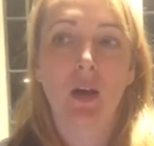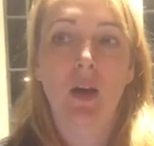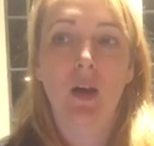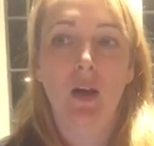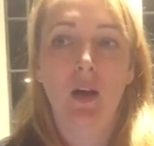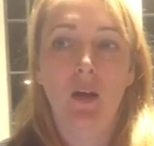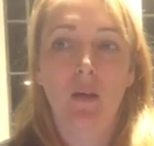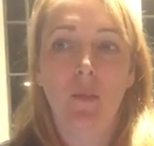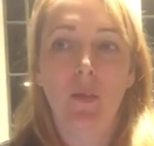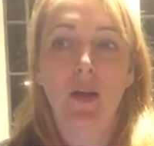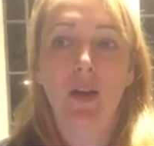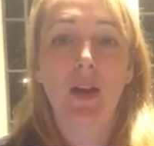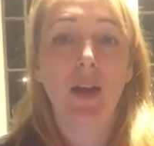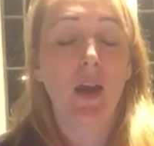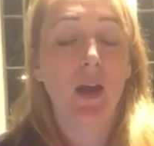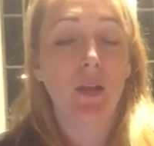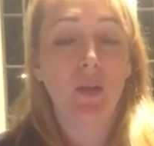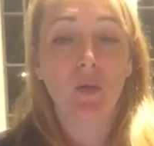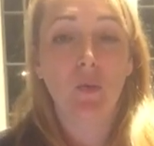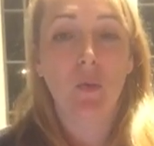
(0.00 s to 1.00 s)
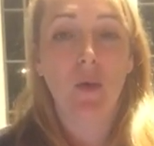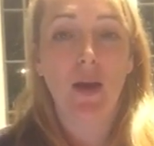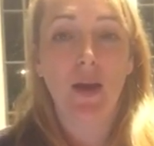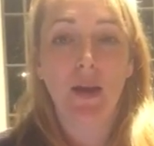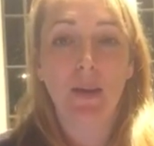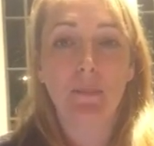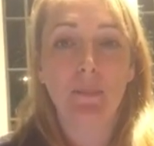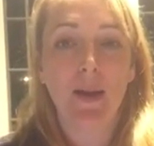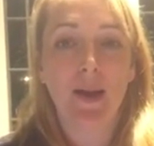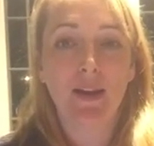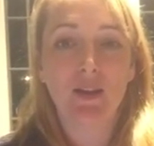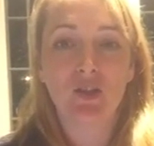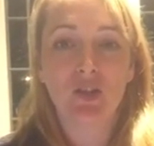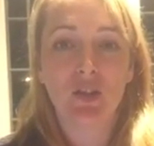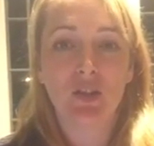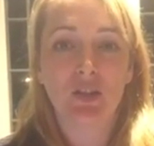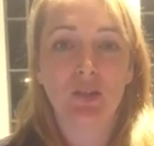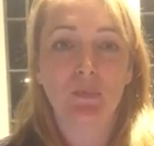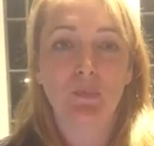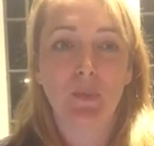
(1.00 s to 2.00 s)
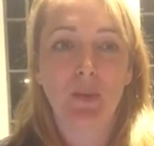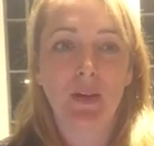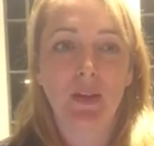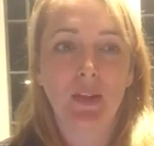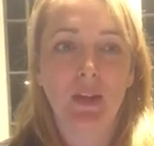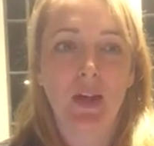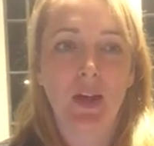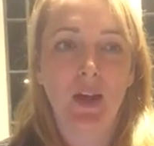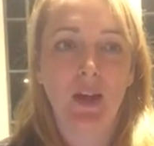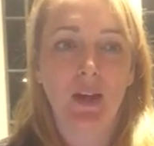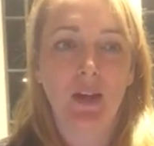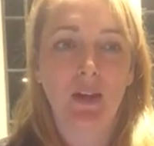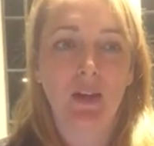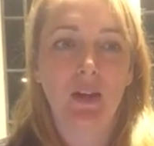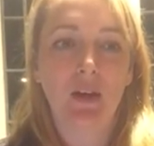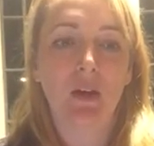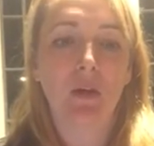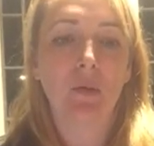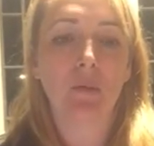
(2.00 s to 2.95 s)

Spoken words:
another way might just be like